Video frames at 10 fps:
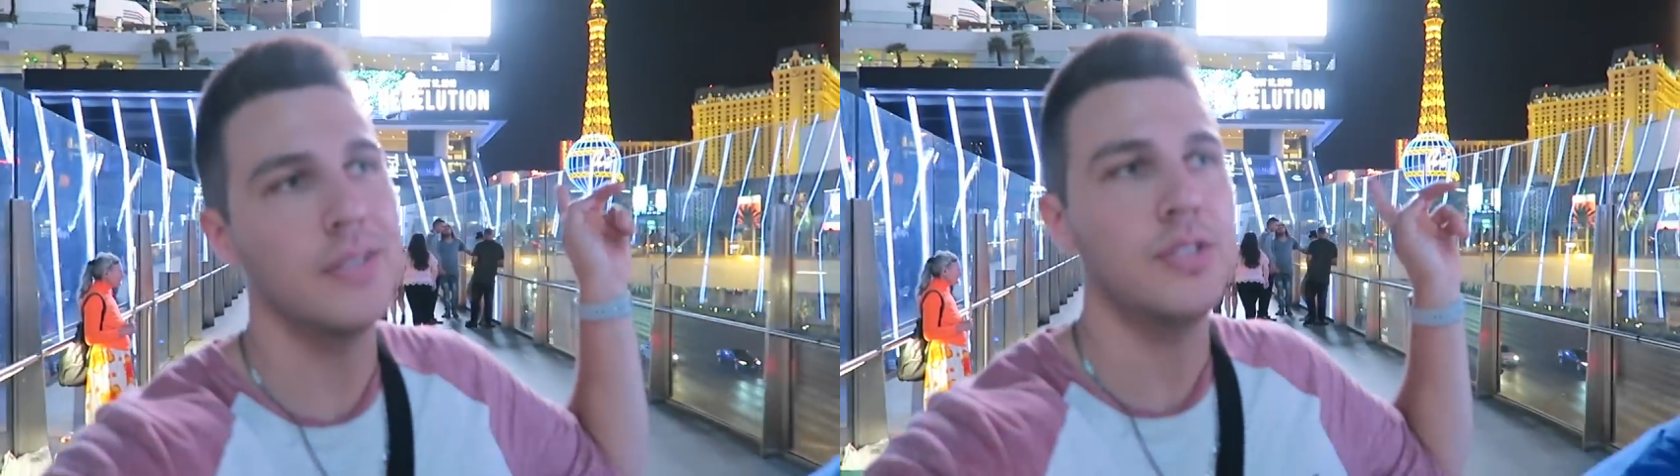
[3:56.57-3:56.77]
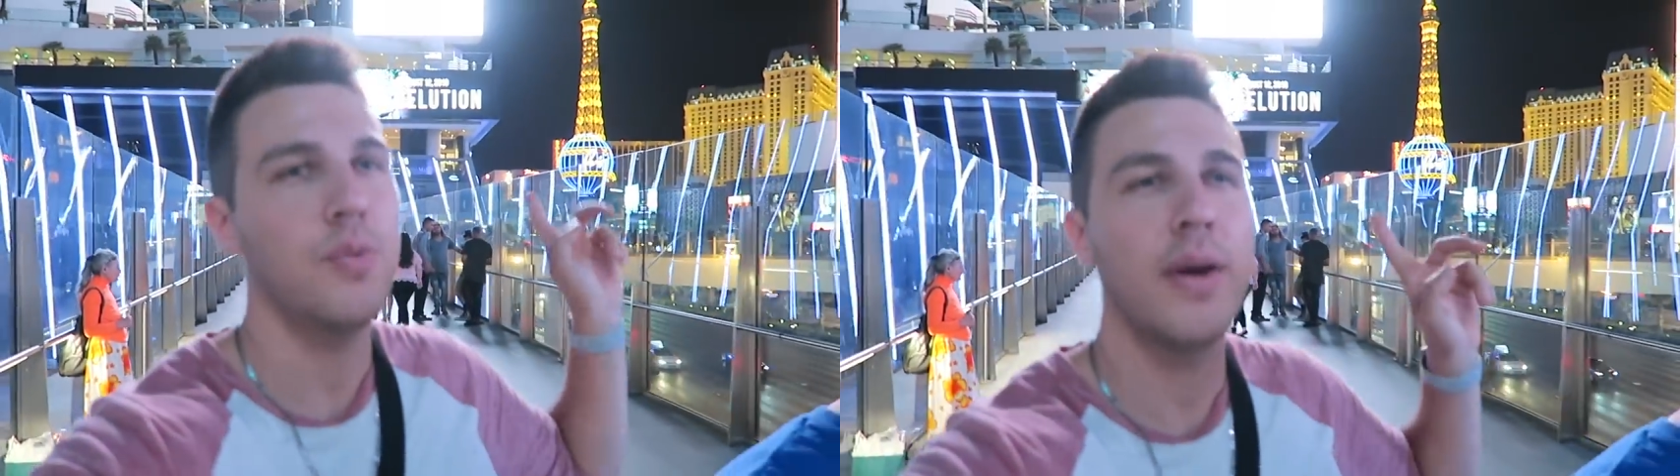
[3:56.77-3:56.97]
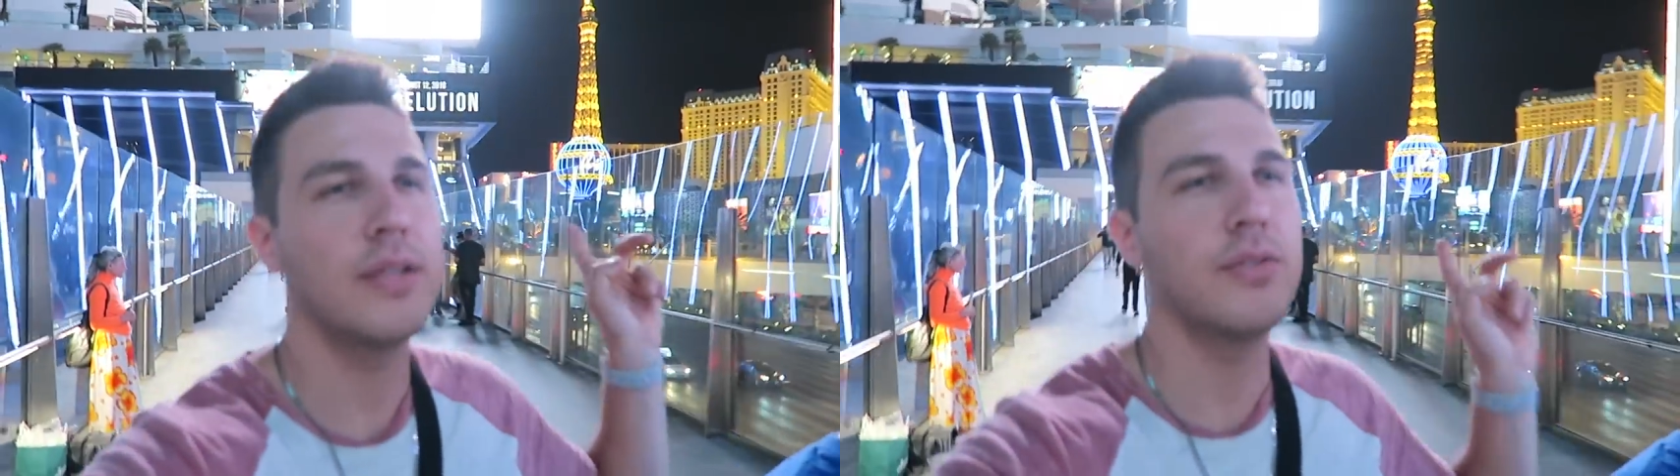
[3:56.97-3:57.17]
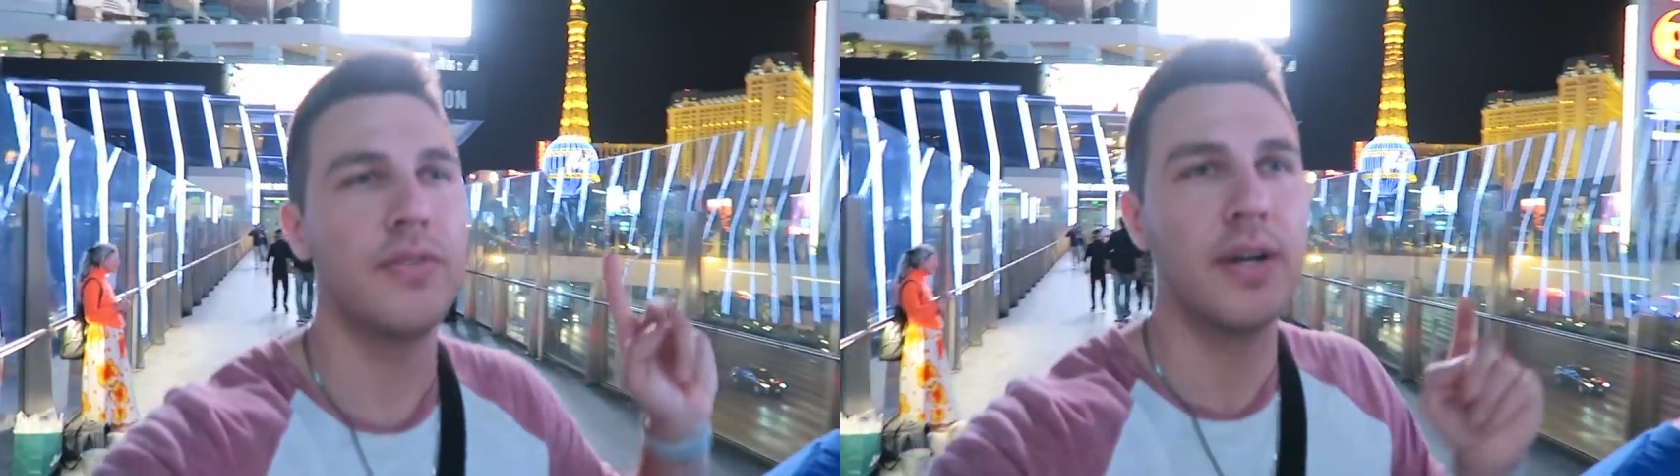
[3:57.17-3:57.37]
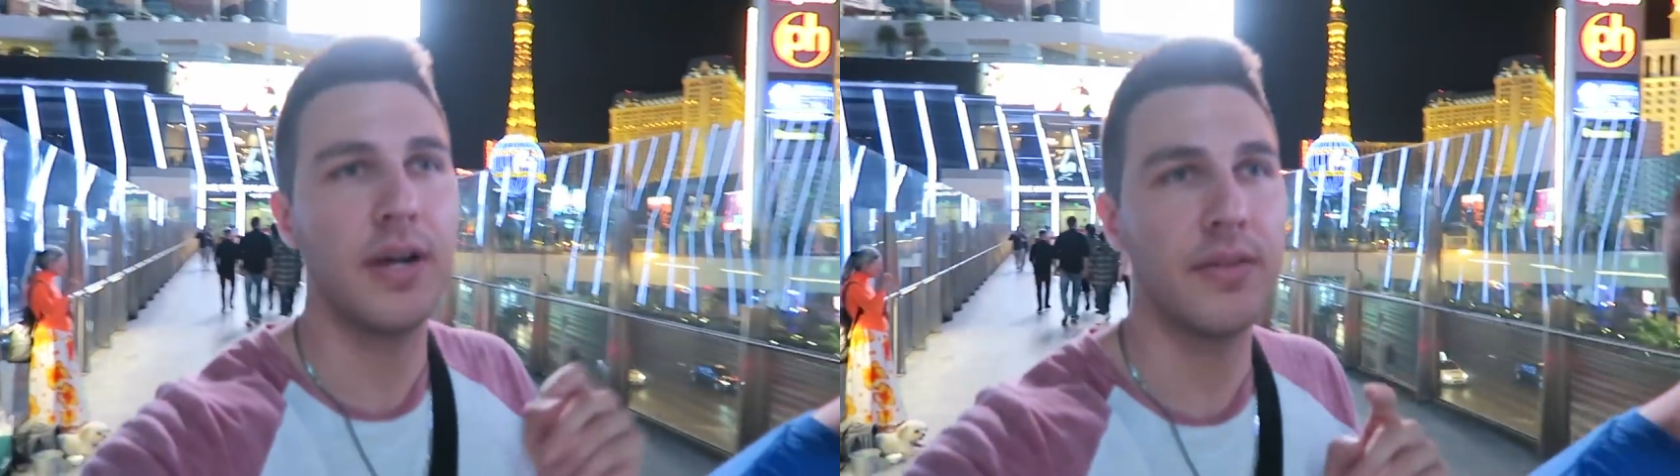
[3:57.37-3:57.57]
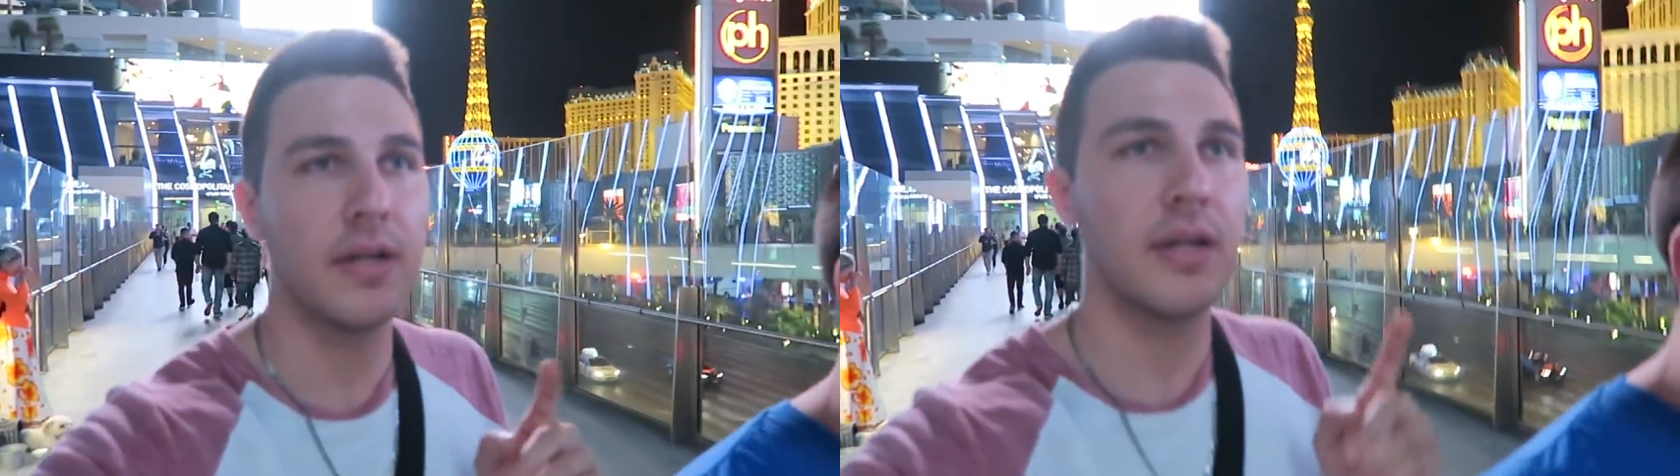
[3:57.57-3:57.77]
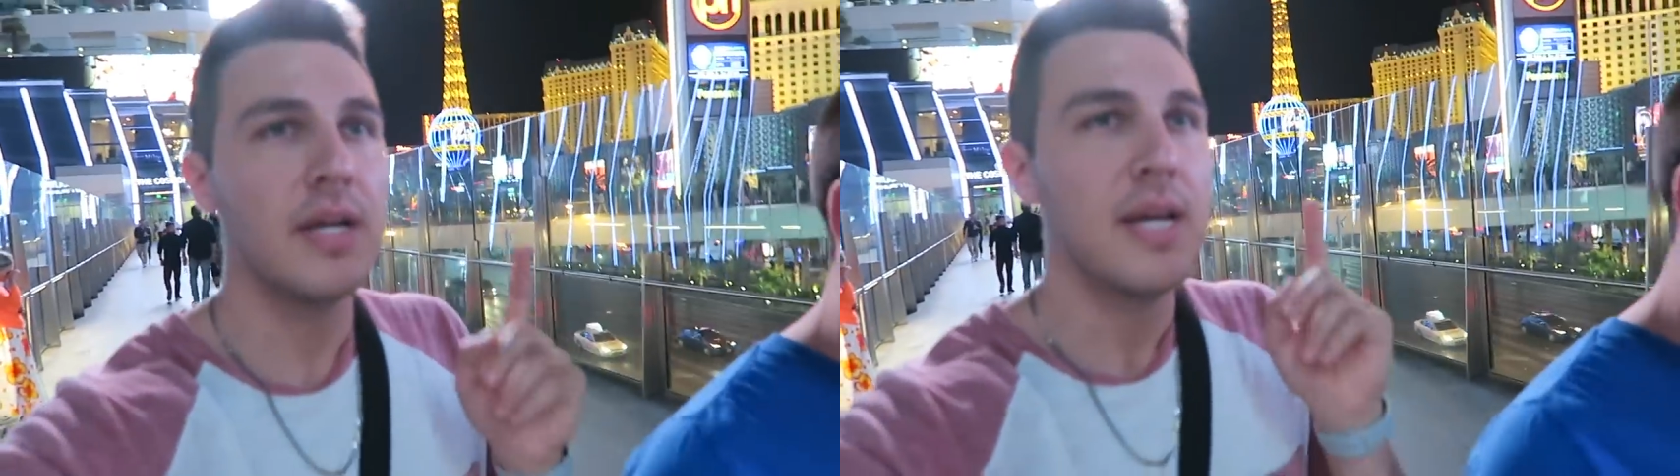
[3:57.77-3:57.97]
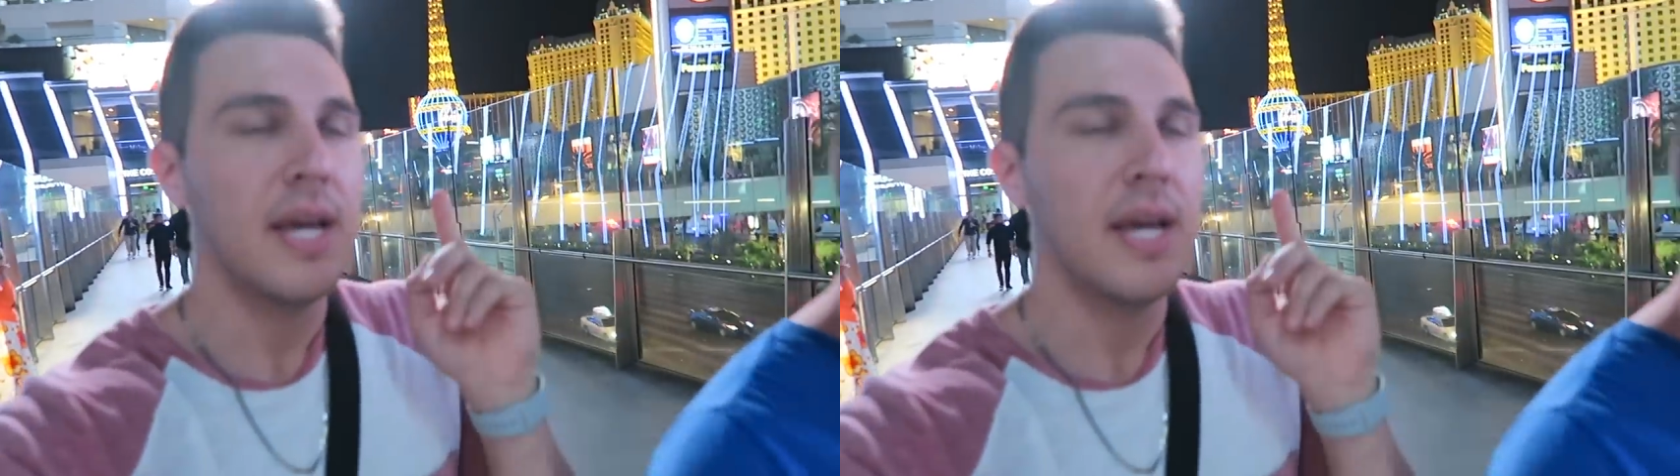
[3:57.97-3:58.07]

it's way too far down there.